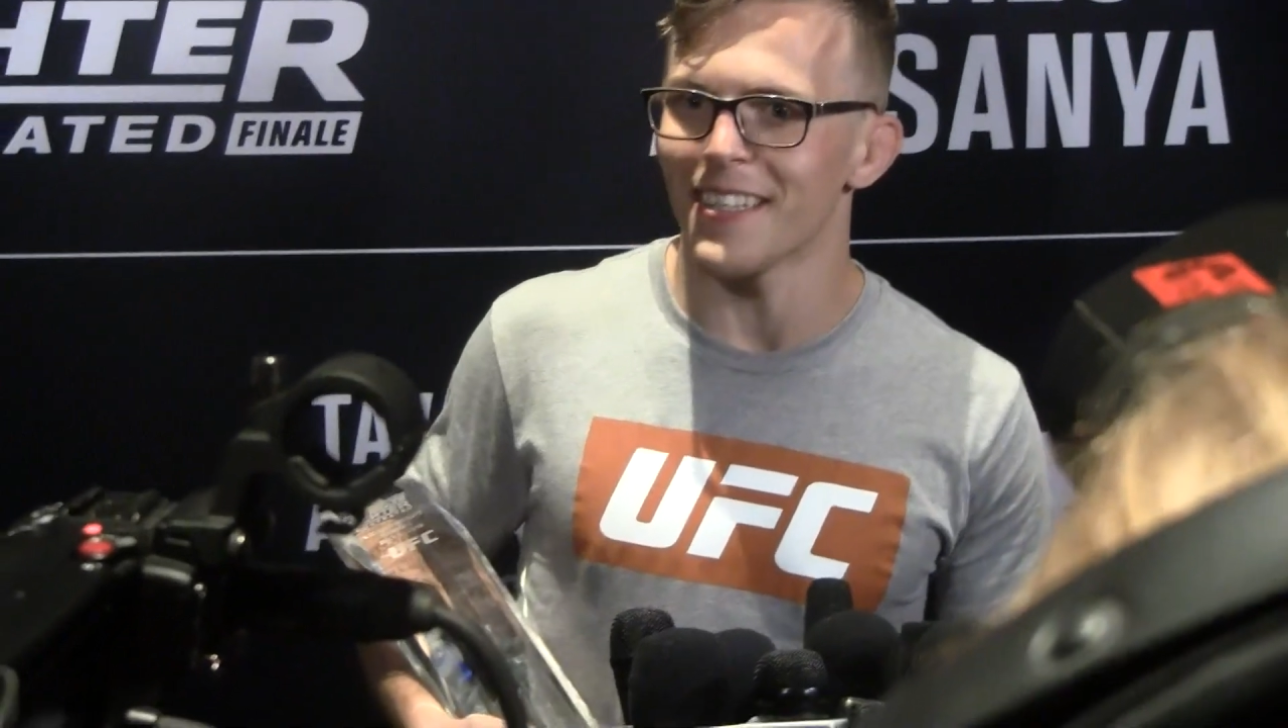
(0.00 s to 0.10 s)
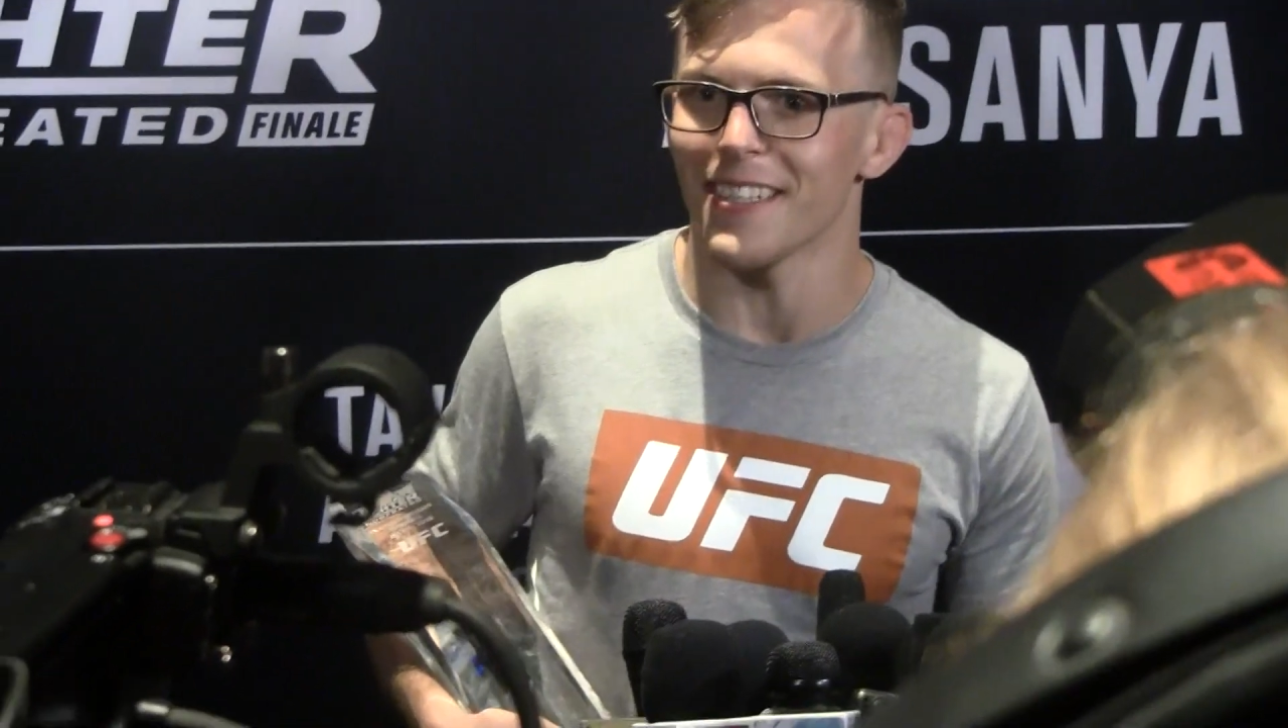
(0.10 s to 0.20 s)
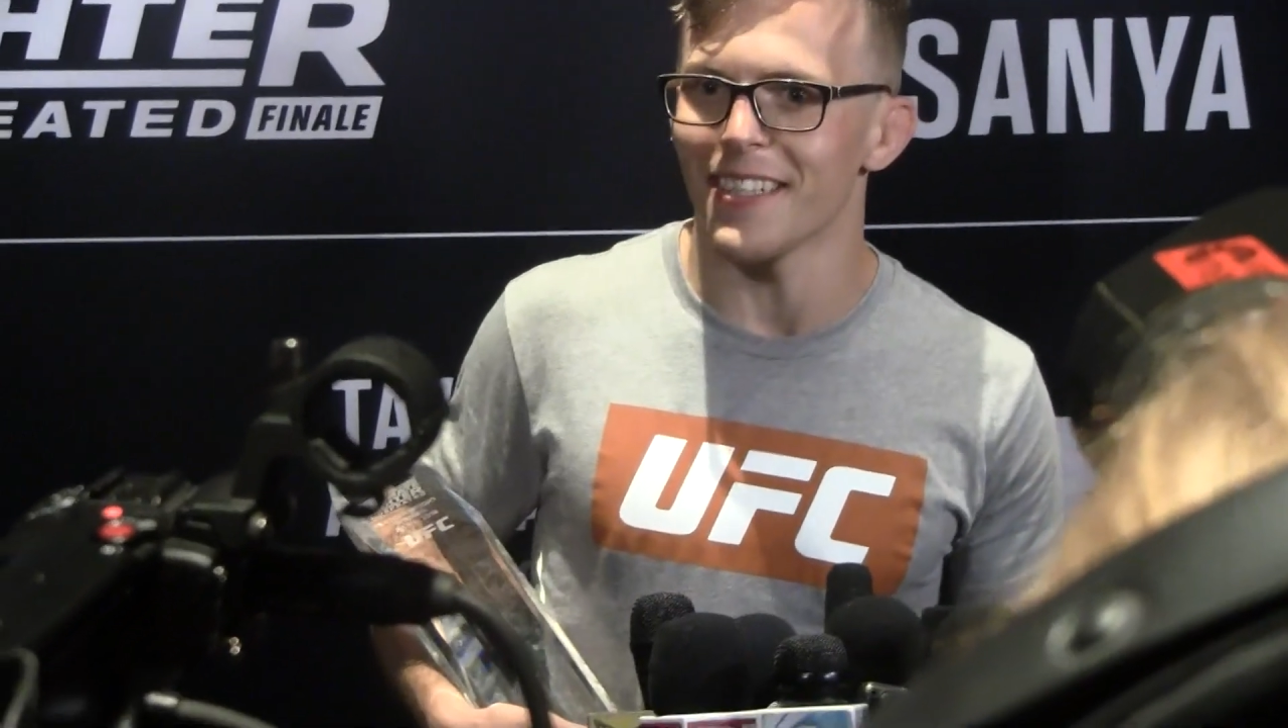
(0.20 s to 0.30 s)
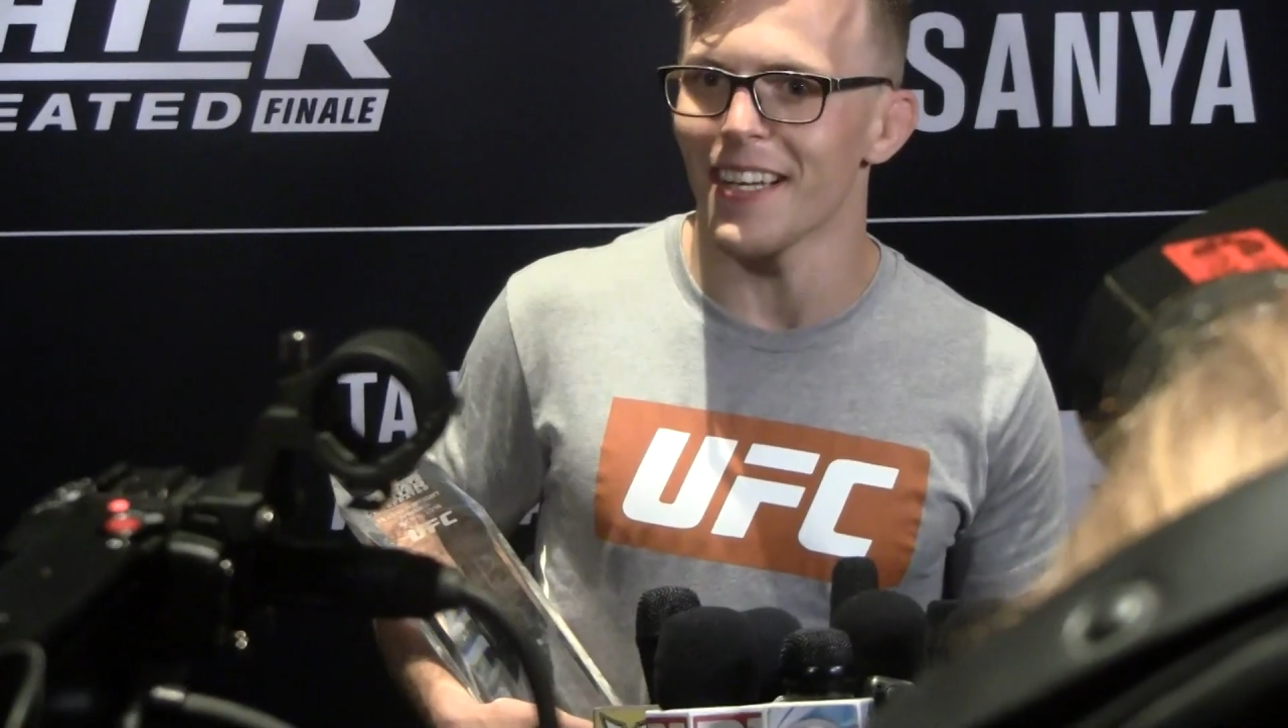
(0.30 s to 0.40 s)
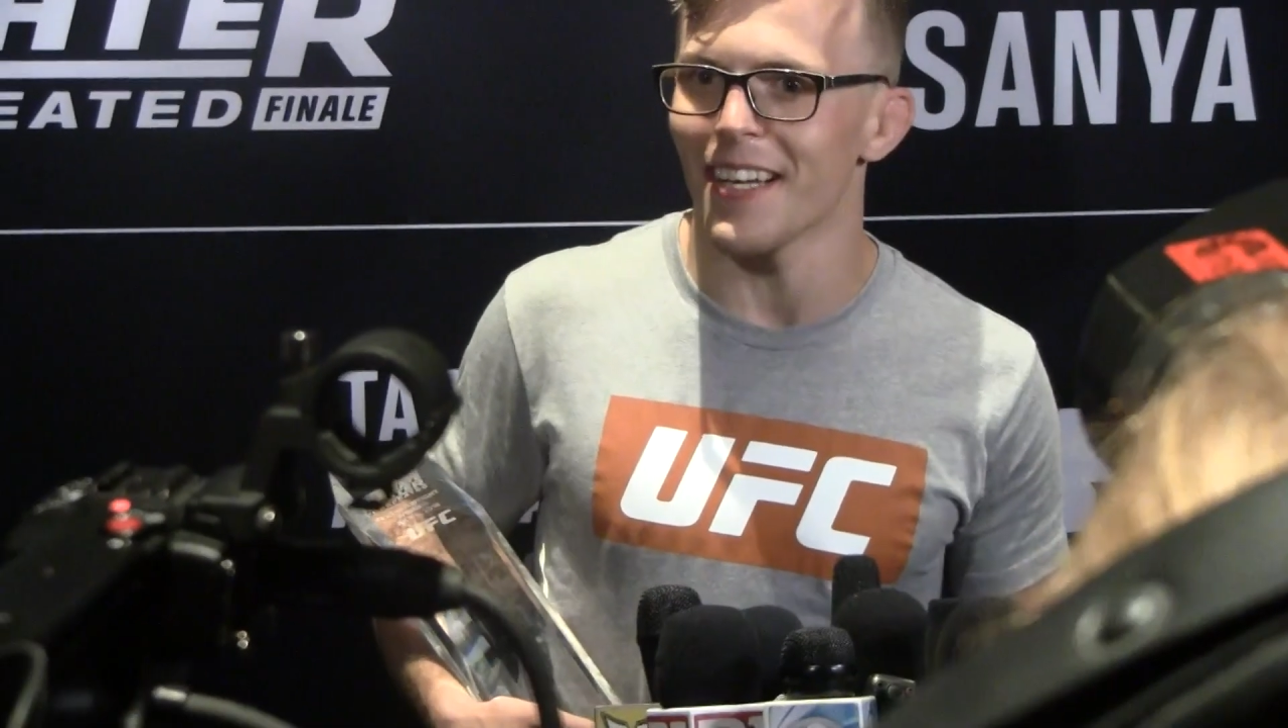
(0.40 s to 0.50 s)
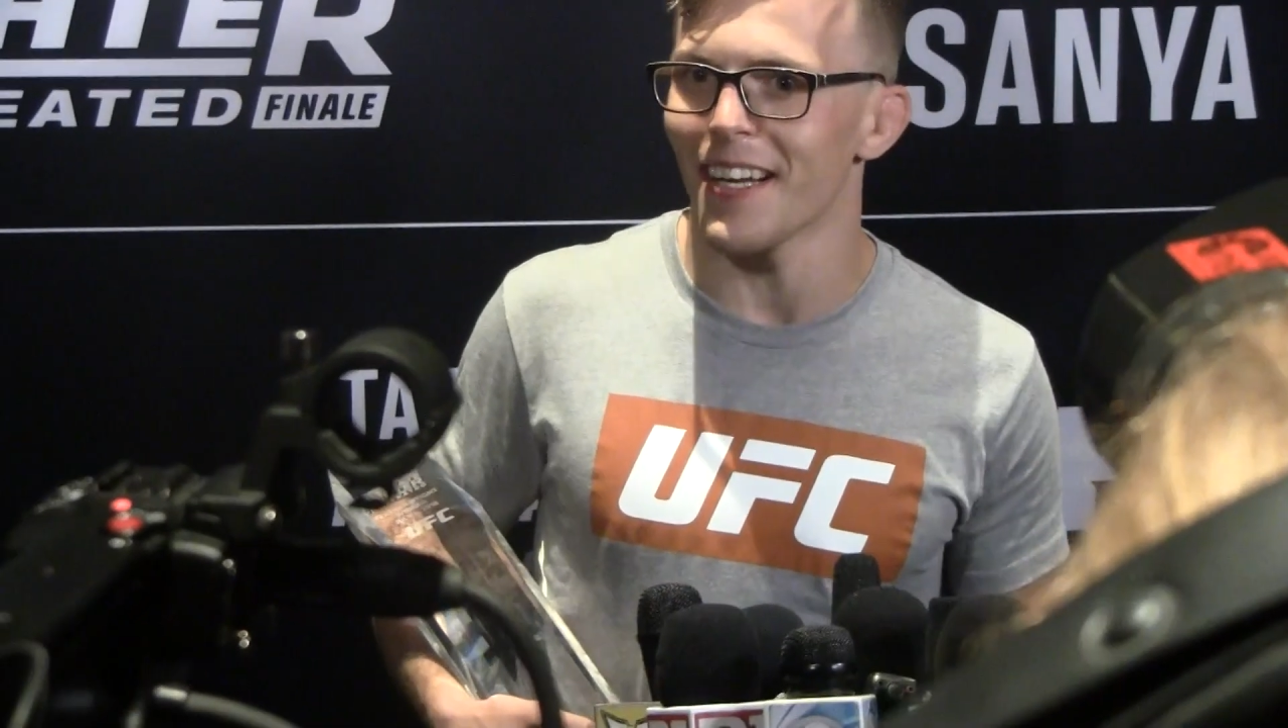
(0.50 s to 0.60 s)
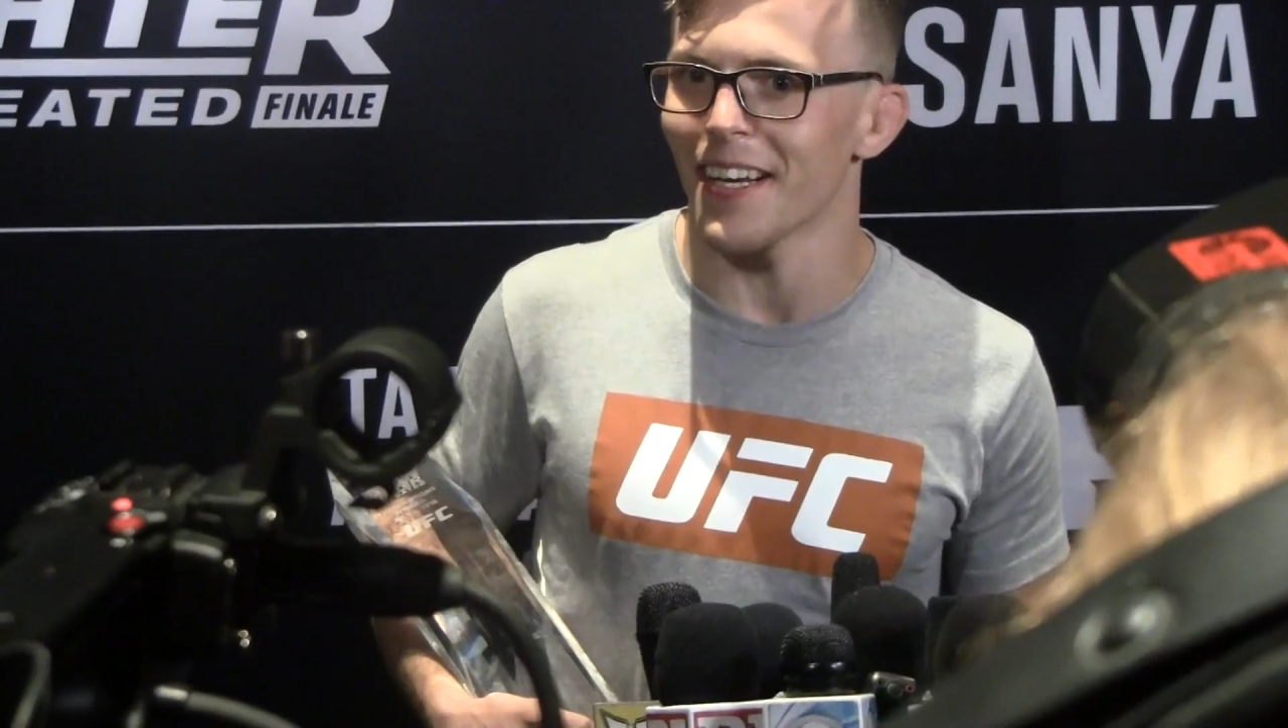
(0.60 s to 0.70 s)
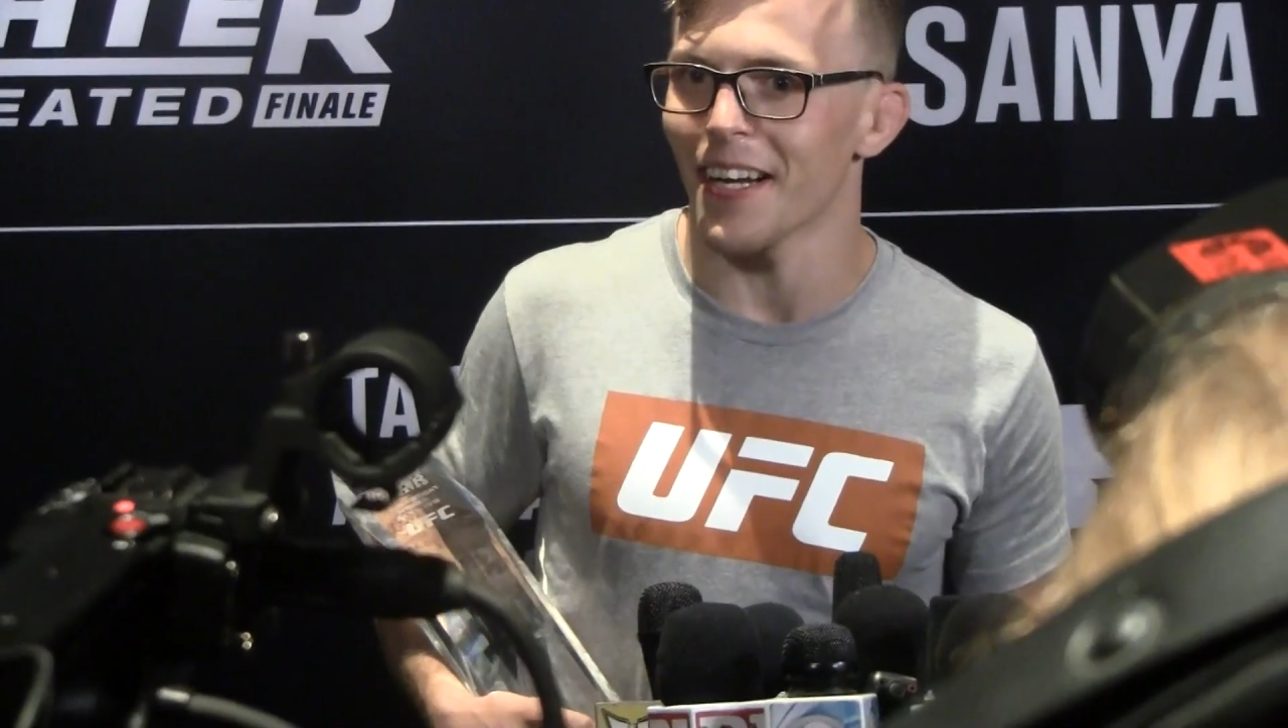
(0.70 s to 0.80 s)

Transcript: and